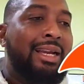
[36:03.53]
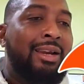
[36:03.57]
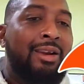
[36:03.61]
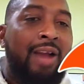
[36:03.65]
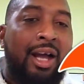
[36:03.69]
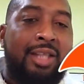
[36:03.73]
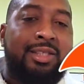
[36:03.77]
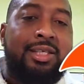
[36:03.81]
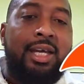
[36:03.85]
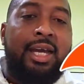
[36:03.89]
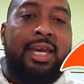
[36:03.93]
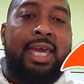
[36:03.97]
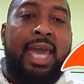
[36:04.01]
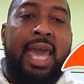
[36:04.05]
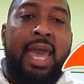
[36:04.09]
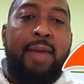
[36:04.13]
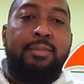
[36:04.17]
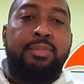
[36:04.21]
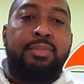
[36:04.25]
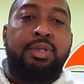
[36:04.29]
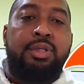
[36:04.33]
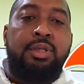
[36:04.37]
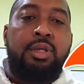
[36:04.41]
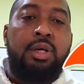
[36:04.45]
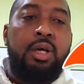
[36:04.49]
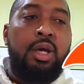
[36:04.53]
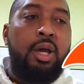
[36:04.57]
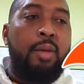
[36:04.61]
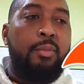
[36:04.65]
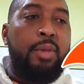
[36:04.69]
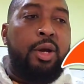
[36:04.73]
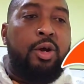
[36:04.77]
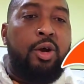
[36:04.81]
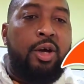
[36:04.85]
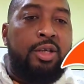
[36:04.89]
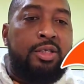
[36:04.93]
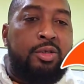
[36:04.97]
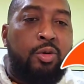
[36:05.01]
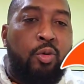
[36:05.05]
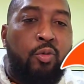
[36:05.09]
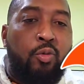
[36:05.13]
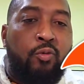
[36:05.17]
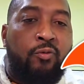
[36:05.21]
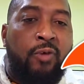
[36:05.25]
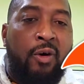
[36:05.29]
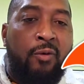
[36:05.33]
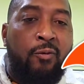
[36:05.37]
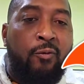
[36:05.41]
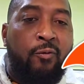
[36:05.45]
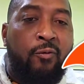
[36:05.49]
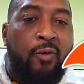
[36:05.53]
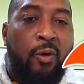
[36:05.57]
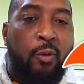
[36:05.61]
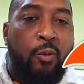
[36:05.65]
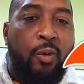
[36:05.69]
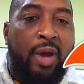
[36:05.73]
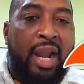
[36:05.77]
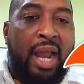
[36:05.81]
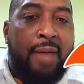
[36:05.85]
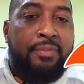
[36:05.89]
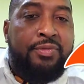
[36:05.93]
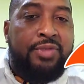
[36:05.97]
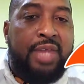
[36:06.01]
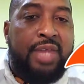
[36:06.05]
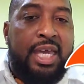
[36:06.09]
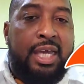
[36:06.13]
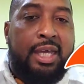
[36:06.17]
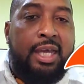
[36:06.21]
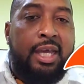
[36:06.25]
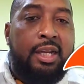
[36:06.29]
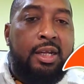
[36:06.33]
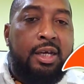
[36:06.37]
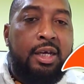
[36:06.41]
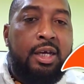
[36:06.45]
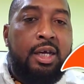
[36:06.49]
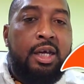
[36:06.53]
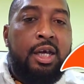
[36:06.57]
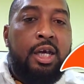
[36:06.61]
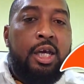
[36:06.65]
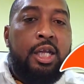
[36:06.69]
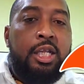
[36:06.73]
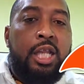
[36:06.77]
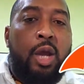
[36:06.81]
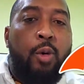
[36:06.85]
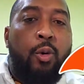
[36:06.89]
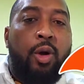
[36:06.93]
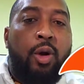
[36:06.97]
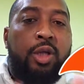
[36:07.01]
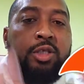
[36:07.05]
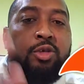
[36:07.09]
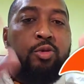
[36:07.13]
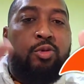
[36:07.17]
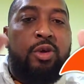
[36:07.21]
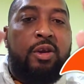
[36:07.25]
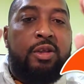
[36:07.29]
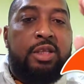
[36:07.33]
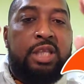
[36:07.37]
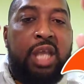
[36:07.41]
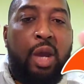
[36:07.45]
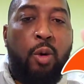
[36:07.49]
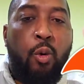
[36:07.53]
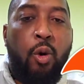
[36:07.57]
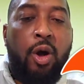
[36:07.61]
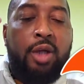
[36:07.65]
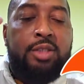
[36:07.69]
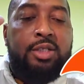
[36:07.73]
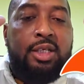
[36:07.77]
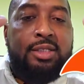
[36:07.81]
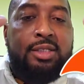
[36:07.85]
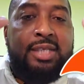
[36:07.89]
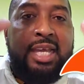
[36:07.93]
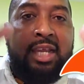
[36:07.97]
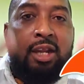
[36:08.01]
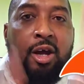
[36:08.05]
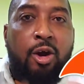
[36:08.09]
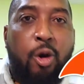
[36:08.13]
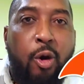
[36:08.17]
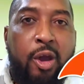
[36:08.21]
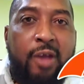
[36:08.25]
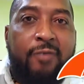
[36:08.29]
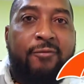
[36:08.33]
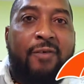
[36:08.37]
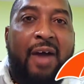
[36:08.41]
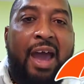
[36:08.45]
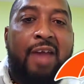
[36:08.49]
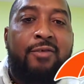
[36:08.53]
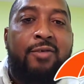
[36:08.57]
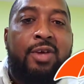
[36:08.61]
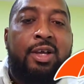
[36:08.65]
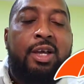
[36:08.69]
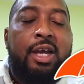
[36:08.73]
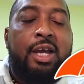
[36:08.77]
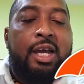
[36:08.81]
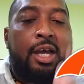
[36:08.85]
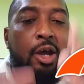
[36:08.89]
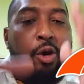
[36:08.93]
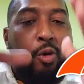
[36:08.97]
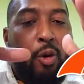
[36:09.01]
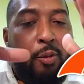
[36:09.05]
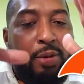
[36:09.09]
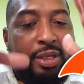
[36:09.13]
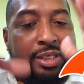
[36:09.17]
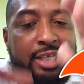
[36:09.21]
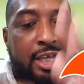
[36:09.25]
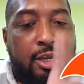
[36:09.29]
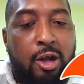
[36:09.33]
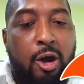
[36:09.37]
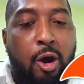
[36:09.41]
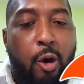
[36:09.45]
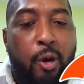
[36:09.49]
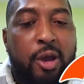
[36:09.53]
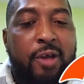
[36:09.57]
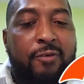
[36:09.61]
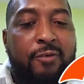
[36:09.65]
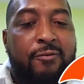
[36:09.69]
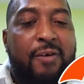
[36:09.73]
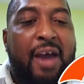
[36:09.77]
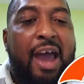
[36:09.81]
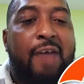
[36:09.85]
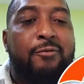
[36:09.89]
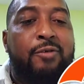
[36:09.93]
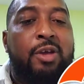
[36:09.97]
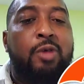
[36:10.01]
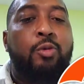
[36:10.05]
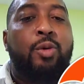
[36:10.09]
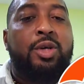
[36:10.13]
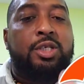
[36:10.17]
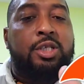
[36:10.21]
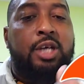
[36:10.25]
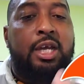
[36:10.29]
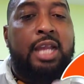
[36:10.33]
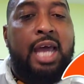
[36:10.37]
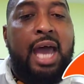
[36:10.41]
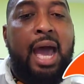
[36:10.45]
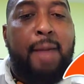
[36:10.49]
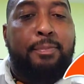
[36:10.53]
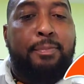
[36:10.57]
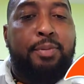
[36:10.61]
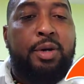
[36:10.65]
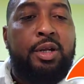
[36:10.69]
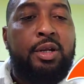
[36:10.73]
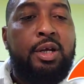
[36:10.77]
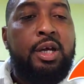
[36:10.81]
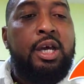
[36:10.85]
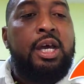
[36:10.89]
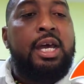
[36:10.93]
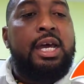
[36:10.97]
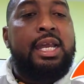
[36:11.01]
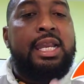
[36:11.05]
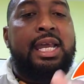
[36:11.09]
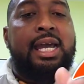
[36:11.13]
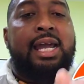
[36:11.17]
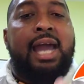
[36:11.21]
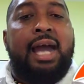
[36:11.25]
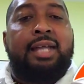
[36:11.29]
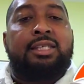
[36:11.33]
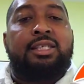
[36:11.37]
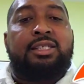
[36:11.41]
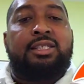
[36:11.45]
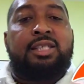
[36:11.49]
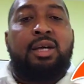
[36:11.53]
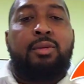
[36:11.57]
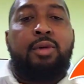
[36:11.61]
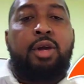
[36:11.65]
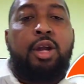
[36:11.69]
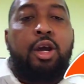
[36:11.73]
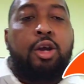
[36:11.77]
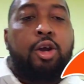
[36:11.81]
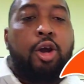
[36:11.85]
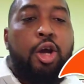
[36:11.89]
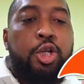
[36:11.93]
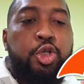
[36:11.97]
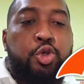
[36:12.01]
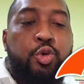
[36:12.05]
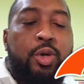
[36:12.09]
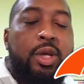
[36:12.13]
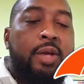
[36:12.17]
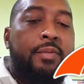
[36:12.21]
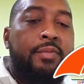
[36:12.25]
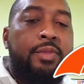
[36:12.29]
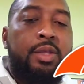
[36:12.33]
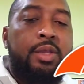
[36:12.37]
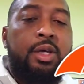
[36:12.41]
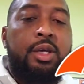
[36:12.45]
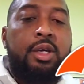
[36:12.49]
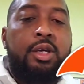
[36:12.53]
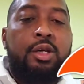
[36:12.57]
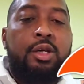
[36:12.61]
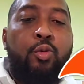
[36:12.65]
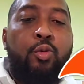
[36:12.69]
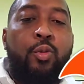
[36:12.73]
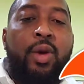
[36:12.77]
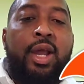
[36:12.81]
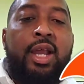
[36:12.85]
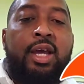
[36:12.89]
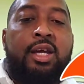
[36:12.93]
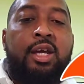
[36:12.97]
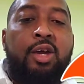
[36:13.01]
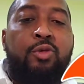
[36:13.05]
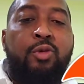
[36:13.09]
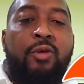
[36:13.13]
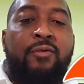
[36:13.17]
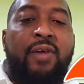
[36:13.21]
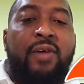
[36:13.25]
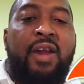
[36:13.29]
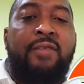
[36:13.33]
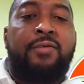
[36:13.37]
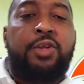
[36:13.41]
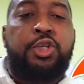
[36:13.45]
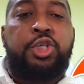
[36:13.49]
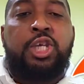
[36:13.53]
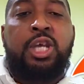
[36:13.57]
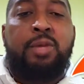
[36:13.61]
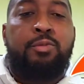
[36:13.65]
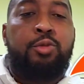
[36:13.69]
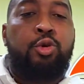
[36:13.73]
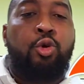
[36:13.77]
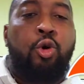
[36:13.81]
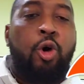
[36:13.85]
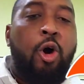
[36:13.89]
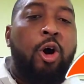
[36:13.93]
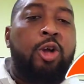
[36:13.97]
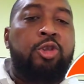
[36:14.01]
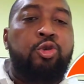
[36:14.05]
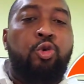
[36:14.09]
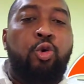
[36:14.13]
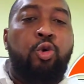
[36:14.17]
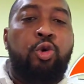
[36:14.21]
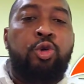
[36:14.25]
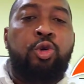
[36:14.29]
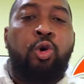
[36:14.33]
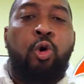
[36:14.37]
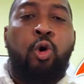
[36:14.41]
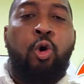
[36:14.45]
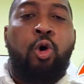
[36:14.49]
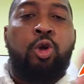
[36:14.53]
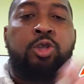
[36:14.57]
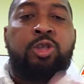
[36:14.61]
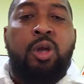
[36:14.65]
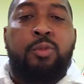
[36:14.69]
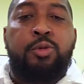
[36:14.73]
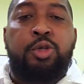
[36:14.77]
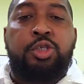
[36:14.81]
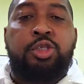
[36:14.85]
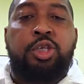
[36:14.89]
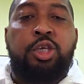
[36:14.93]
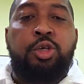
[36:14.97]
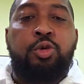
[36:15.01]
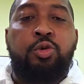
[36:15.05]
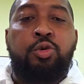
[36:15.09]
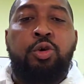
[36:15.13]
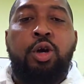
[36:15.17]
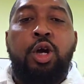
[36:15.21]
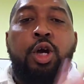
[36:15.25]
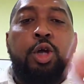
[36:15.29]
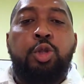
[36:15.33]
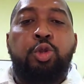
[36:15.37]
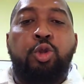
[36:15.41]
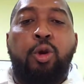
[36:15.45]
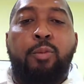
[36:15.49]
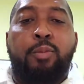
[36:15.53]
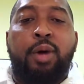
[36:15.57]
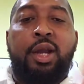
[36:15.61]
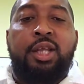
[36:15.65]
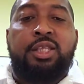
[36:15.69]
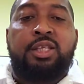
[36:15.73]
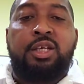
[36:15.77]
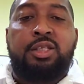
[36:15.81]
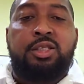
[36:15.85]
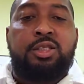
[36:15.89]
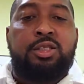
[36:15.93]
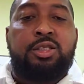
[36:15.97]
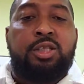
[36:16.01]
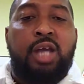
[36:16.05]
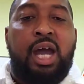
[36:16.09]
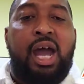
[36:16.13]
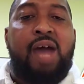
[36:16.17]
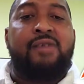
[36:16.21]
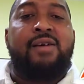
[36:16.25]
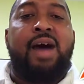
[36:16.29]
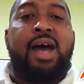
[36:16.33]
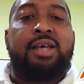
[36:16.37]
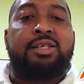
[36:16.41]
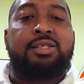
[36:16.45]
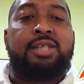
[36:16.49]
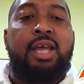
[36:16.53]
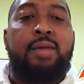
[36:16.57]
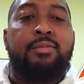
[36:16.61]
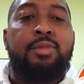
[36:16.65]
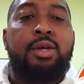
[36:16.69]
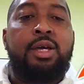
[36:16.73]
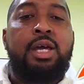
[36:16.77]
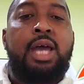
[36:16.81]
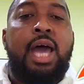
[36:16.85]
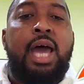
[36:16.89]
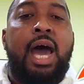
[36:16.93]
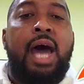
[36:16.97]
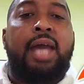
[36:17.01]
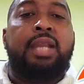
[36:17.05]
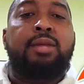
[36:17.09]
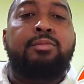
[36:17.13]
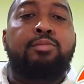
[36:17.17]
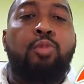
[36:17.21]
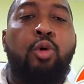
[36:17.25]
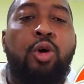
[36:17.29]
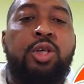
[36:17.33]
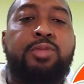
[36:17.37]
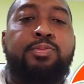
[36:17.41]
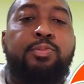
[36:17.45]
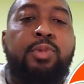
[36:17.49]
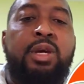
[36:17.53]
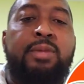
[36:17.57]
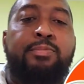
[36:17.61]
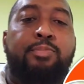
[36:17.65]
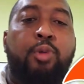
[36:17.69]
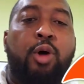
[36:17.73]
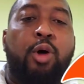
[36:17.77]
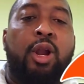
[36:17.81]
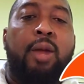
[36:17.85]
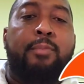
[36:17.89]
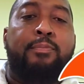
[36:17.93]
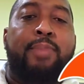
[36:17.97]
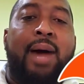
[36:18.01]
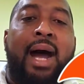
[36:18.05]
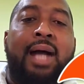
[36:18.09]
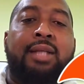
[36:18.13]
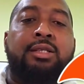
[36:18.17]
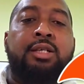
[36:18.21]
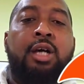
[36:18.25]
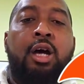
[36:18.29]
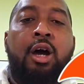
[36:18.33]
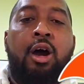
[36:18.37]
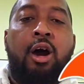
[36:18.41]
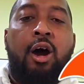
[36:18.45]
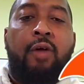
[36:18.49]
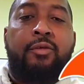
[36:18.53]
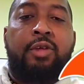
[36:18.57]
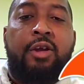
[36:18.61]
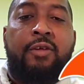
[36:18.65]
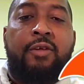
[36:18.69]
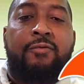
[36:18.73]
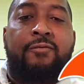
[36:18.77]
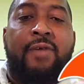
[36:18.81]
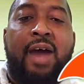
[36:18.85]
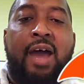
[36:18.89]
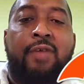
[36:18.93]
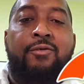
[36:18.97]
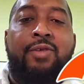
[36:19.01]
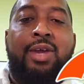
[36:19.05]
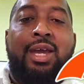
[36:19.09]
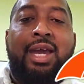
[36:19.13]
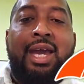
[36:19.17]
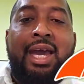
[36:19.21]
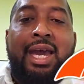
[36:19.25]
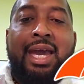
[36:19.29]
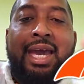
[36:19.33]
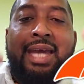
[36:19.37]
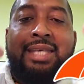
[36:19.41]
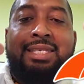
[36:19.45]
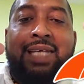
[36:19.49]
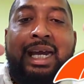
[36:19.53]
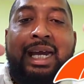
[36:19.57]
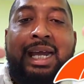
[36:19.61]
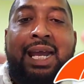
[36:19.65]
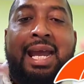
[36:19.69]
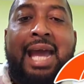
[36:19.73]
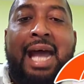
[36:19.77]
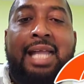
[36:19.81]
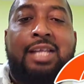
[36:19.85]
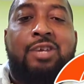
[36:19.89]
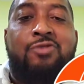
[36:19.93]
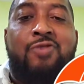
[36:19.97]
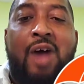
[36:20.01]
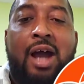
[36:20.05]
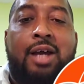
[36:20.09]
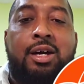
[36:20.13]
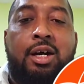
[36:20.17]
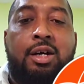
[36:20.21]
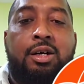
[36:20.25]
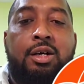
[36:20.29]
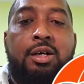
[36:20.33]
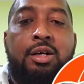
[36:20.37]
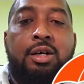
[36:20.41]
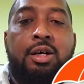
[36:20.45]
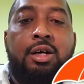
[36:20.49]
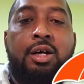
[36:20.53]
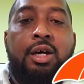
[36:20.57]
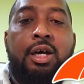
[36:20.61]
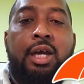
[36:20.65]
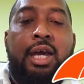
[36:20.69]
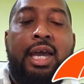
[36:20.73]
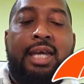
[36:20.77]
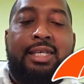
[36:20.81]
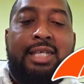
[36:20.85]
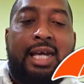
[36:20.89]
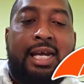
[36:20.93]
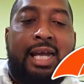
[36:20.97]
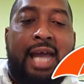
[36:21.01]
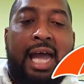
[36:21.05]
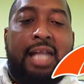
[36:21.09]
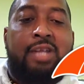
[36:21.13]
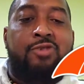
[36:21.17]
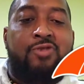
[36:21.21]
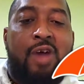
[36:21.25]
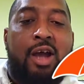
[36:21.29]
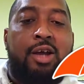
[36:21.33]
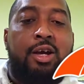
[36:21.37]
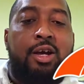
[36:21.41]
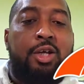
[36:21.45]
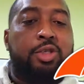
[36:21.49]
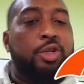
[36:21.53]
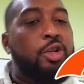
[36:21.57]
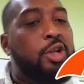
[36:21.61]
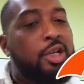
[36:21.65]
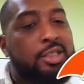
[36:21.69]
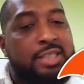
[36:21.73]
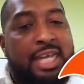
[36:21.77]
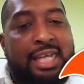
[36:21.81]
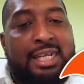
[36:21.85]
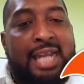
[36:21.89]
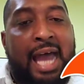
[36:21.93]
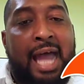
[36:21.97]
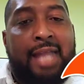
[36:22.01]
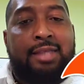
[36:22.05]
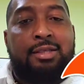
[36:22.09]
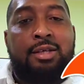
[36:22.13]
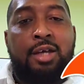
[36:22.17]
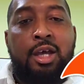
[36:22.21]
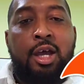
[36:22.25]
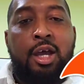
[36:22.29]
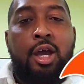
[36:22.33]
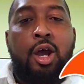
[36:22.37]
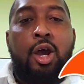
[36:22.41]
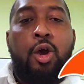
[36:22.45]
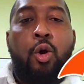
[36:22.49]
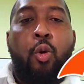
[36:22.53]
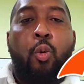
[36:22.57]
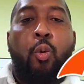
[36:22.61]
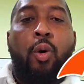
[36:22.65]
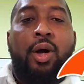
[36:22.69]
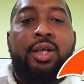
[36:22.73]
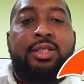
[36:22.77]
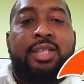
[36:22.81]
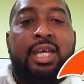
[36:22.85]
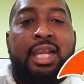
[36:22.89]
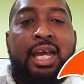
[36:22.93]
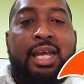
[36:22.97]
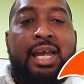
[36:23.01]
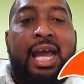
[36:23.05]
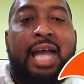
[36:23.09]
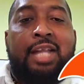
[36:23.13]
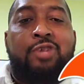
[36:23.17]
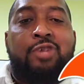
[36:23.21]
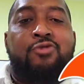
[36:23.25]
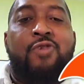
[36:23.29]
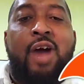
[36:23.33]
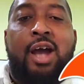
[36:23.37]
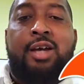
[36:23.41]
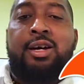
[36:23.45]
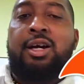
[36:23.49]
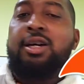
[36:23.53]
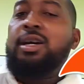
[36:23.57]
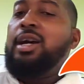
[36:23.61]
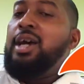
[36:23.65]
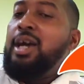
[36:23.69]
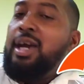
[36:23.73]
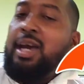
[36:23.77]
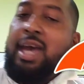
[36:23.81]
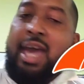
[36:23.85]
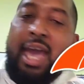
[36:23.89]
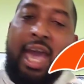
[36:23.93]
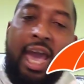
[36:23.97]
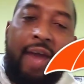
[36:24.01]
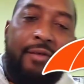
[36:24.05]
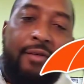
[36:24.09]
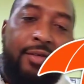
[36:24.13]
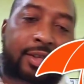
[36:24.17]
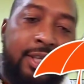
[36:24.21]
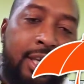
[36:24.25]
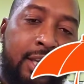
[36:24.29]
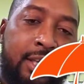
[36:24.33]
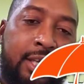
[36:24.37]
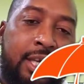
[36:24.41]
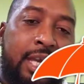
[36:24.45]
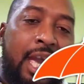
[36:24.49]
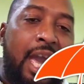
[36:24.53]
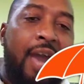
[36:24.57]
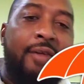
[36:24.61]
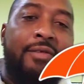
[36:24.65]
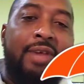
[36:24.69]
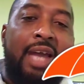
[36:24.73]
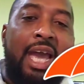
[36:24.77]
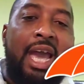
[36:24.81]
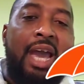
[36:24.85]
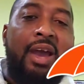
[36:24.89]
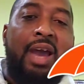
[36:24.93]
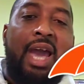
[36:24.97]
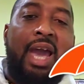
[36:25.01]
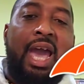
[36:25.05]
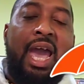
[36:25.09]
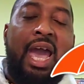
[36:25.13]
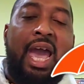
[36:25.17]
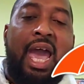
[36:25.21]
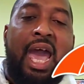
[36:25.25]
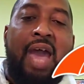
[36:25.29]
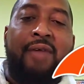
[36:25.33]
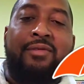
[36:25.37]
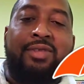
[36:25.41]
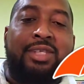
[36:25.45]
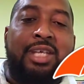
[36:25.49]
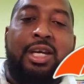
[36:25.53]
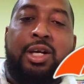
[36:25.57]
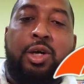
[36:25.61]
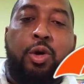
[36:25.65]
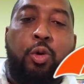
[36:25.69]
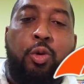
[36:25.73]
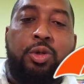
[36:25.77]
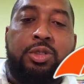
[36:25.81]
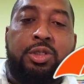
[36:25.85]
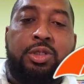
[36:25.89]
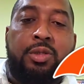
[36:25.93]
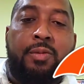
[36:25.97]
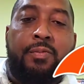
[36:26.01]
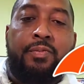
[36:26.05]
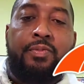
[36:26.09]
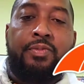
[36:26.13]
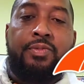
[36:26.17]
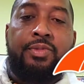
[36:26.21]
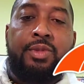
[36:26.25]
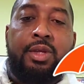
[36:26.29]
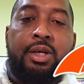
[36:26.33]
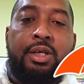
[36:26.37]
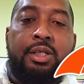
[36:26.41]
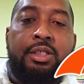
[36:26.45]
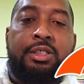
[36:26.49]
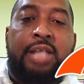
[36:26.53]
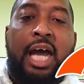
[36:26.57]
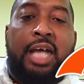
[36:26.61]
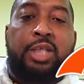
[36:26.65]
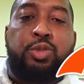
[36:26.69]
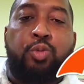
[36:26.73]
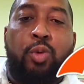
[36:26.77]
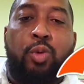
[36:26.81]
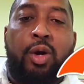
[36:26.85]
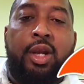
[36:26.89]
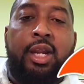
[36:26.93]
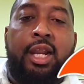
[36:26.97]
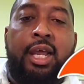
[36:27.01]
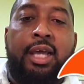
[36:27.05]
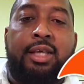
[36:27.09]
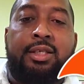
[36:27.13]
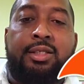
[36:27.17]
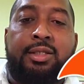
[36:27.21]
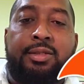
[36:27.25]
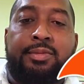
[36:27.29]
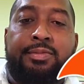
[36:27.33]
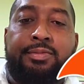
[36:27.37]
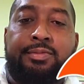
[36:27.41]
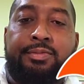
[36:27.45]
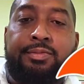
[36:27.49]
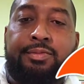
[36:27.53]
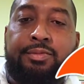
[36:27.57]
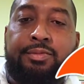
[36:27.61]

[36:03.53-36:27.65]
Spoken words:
Lots of games. Because from what I'm thinking, they want to take down our refinery. When we take down our refinery, what's going to happen? They carry to some other country where they can refine for cheap, no WTU, nobody to harass them. And the most important part of the refinery is a cat cracker. So they're going to take that. Once they take the cat cracker, everything goes. That's what it is.